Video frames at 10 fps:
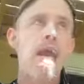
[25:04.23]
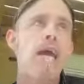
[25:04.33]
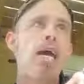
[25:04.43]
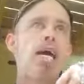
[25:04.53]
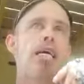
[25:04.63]

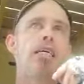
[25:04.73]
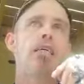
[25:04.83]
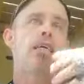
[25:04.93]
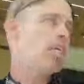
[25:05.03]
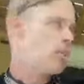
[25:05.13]

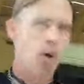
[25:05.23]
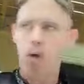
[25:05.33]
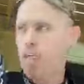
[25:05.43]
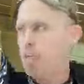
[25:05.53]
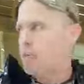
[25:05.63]
And he
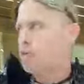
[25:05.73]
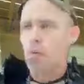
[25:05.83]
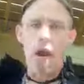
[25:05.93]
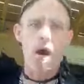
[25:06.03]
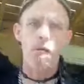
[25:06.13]
turned, he looked
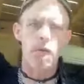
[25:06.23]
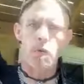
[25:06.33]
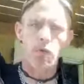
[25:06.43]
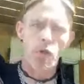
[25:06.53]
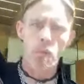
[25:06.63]
around,
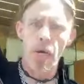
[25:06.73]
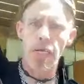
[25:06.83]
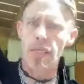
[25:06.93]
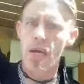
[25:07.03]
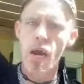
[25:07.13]
there was
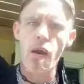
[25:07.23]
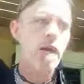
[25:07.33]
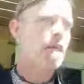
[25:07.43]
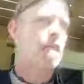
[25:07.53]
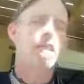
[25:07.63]
nobody
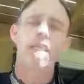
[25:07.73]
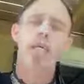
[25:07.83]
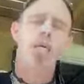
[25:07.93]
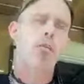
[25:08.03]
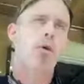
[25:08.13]
there, he didn't
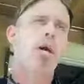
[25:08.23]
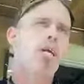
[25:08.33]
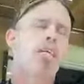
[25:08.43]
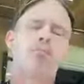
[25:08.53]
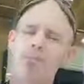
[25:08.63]
see
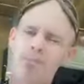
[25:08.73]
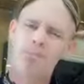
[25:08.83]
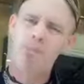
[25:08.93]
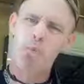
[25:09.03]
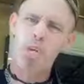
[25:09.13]
anybody,
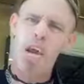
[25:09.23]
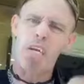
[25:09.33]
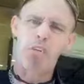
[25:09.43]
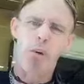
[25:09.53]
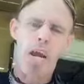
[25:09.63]

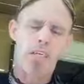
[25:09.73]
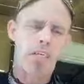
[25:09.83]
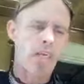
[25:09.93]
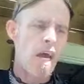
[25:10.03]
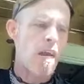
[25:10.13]
kind of
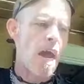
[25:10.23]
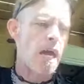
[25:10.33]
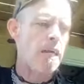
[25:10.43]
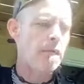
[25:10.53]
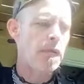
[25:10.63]
scratched his head
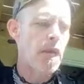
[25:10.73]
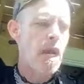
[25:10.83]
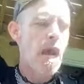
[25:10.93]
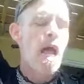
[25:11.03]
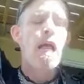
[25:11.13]
at it.
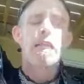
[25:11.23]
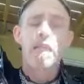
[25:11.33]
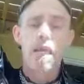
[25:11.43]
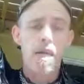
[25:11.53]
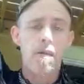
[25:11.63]

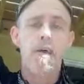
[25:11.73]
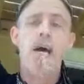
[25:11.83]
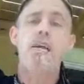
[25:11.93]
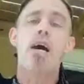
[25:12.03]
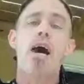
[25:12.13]
Later
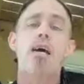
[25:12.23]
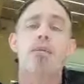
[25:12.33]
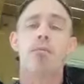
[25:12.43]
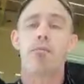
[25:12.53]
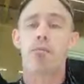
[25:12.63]
that
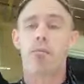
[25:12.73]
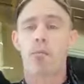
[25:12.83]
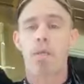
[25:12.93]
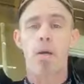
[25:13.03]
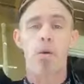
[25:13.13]
night,
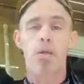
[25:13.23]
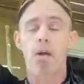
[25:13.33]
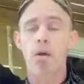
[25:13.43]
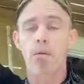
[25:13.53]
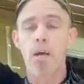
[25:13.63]
when they were in
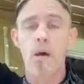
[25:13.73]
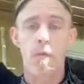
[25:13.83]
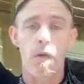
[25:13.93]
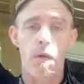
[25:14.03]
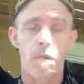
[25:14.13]
their hotel
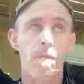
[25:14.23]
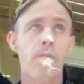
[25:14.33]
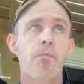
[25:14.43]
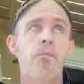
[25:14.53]
room,